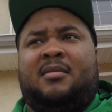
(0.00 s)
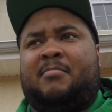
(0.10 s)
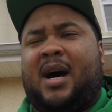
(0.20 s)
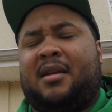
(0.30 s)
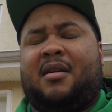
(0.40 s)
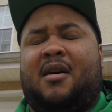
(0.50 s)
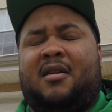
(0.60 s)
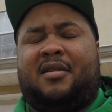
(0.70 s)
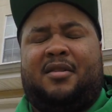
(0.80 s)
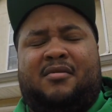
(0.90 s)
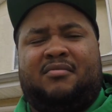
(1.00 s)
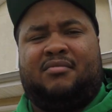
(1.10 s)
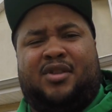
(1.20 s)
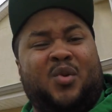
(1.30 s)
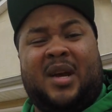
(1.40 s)
buy the car and you don't
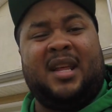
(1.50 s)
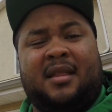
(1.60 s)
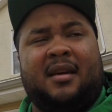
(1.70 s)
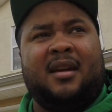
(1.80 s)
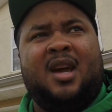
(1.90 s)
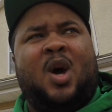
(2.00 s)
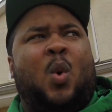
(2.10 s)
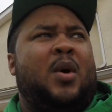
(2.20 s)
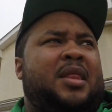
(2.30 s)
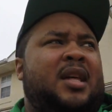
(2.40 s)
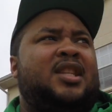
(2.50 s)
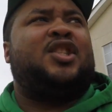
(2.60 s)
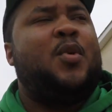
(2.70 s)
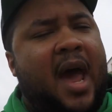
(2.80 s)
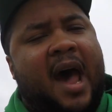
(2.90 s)
do anything. With
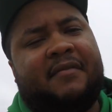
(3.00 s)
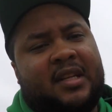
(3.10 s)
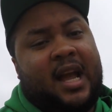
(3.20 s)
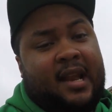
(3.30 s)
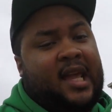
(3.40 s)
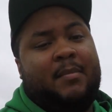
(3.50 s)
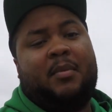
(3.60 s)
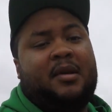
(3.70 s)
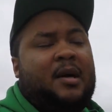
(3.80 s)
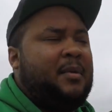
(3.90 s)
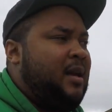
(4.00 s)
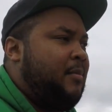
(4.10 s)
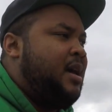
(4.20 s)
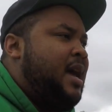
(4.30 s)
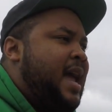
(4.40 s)
this, you have to kind of keep up the upkeep.
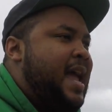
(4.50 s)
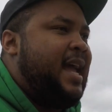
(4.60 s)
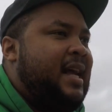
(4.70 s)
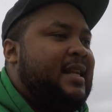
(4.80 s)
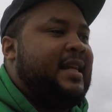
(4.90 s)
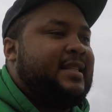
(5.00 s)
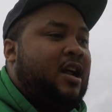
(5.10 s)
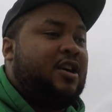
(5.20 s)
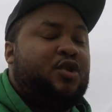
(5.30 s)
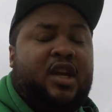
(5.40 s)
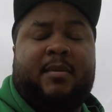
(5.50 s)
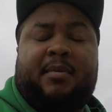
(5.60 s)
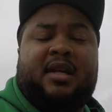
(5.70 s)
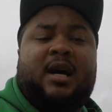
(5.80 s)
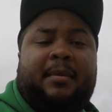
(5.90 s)
And as long as you keep up
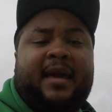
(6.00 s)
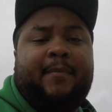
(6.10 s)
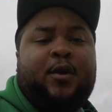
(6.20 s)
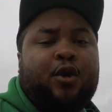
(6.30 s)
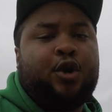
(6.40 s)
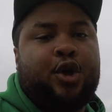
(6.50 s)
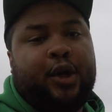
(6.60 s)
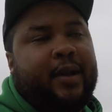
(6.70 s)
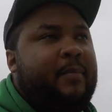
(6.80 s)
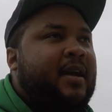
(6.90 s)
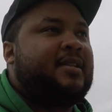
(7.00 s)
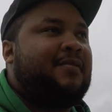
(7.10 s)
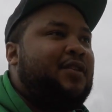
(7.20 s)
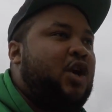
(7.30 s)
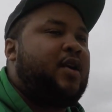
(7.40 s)
with the upkeep, you're good. Because
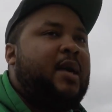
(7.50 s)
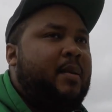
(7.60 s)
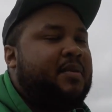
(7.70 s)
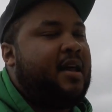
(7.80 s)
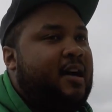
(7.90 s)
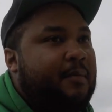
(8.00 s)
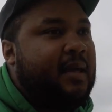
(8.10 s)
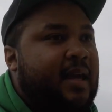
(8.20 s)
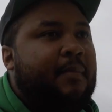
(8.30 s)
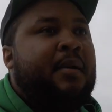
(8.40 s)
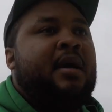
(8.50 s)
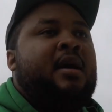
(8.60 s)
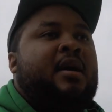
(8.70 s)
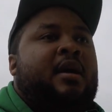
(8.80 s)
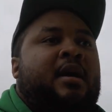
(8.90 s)
if you don't keep up with that upkeep,
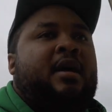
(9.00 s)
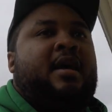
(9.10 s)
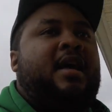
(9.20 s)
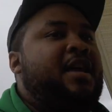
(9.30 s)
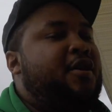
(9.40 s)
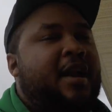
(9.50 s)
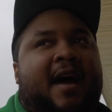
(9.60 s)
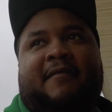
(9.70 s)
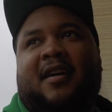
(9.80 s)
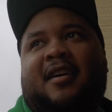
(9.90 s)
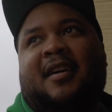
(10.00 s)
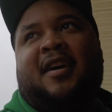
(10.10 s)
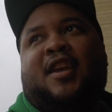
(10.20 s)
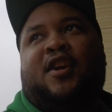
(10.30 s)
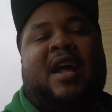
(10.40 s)
you're gonna have
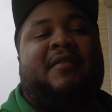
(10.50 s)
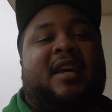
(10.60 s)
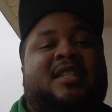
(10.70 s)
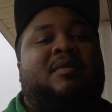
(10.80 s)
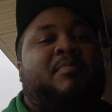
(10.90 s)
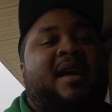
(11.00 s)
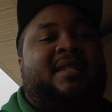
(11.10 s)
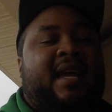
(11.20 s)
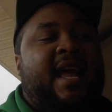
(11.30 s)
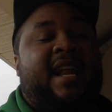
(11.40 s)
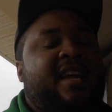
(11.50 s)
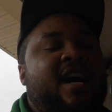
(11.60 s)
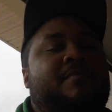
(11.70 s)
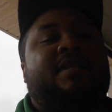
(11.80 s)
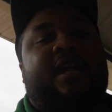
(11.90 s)
an expense that kind of
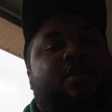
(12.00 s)
comes out of